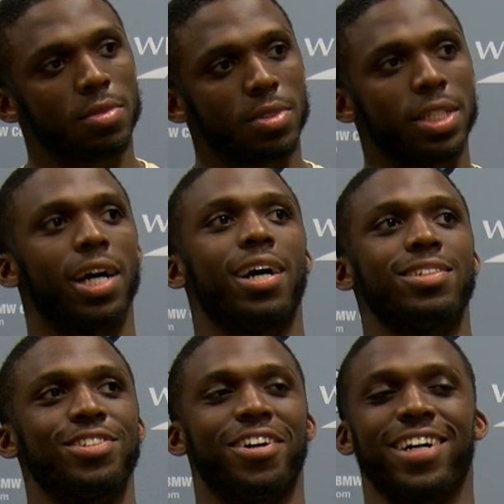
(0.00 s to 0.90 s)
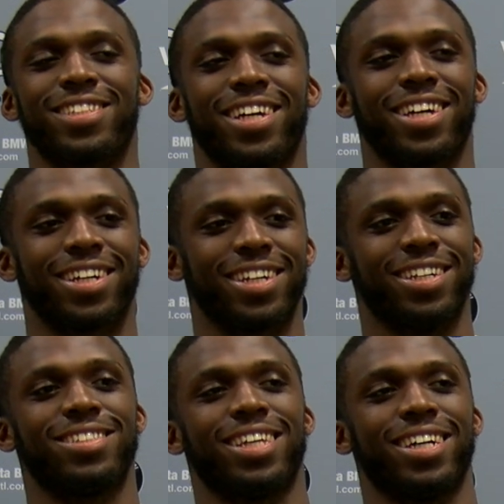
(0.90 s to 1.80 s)
Yeah, so I think
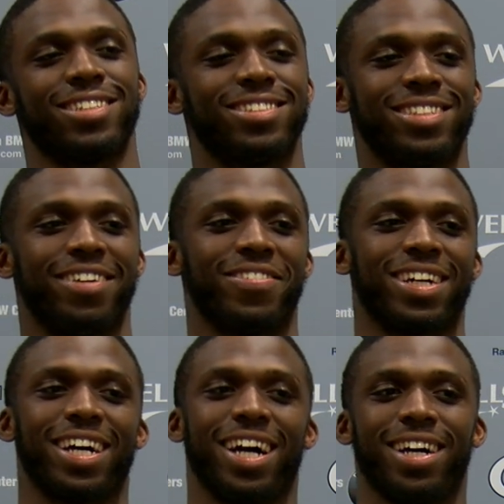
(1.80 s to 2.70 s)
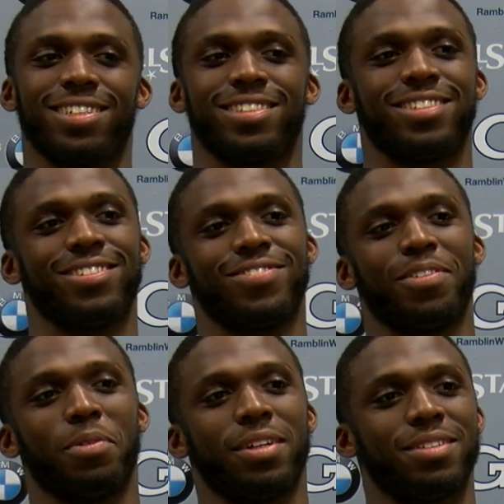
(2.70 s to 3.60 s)
it's like 7 guys
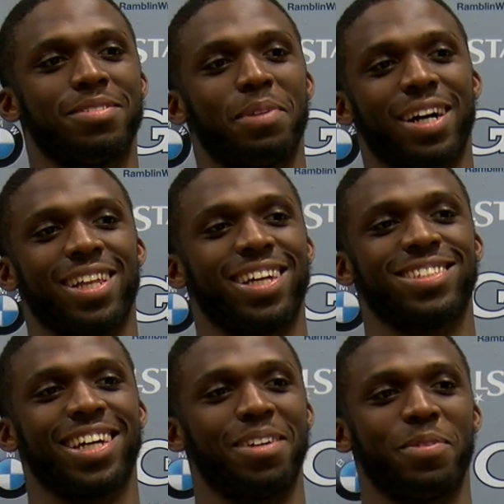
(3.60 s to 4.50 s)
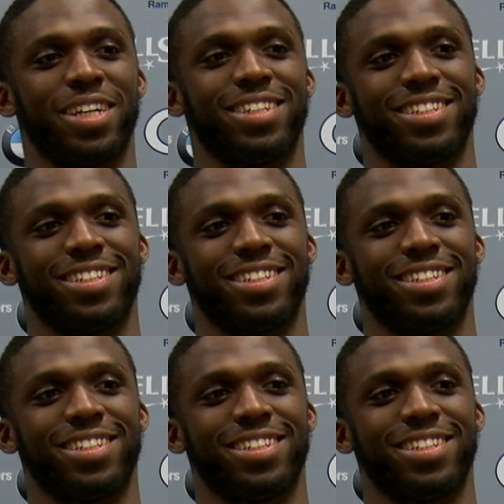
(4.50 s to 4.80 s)
from when my class came in.